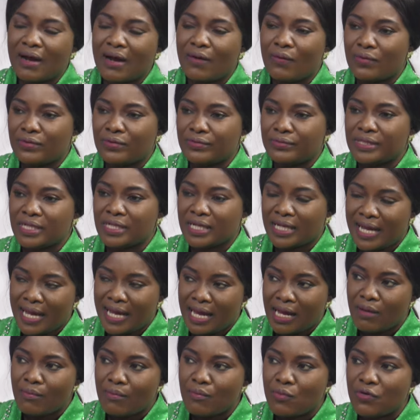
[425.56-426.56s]
the
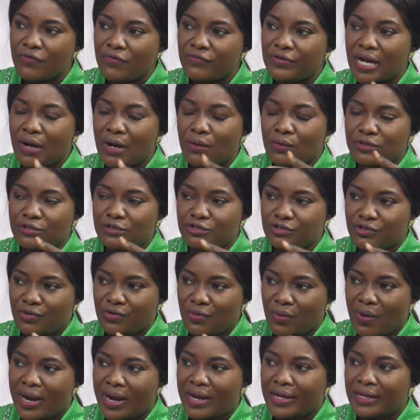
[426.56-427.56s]
car moved, I was
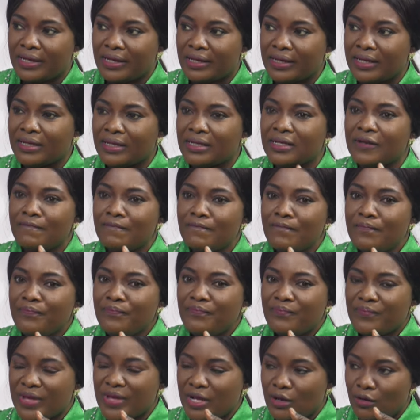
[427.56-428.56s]
crying and
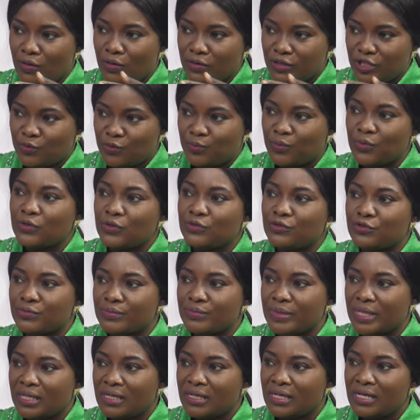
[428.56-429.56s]
the Lord spoke to
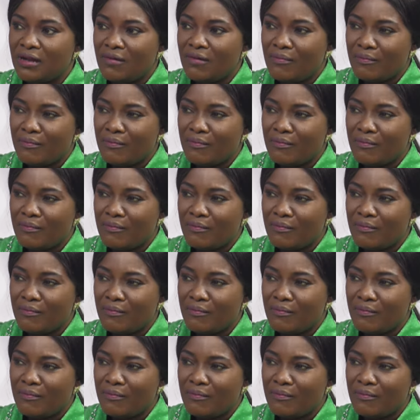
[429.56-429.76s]
me.